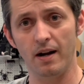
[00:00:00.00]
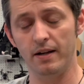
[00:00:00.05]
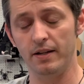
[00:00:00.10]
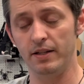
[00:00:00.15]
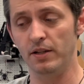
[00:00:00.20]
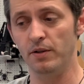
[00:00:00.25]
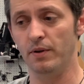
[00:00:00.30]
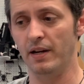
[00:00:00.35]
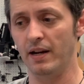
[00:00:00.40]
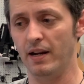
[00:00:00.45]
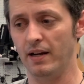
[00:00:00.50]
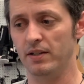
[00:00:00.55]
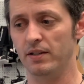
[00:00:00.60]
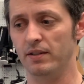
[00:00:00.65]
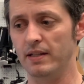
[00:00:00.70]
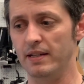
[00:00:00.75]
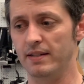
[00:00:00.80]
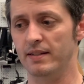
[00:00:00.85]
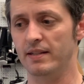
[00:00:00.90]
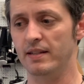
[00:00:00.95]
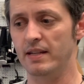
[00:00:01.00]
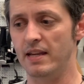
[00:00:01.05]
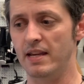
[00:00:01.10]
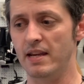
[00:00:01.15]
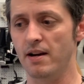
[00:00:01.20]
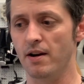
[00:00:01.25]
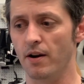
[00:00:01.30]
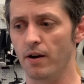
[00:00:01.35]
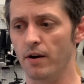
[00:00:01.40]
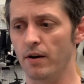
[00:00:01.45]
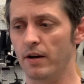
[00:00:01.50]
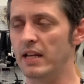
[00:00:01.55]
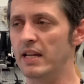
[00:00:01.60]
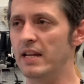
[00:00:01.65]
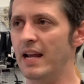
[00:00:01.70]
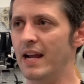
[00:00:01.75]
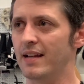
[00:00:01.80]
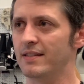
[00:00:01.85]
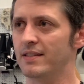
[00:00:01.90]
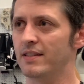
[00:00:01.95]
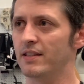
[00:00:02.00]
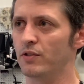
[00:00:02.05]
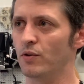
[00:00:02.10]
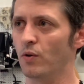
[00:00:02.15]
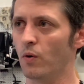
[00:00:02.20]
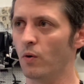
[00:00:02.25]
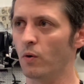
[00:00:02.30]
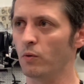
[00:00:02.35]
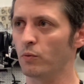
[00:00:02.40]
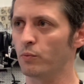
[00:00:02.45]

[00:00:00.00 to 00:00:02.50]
You can actually see here, he has this whole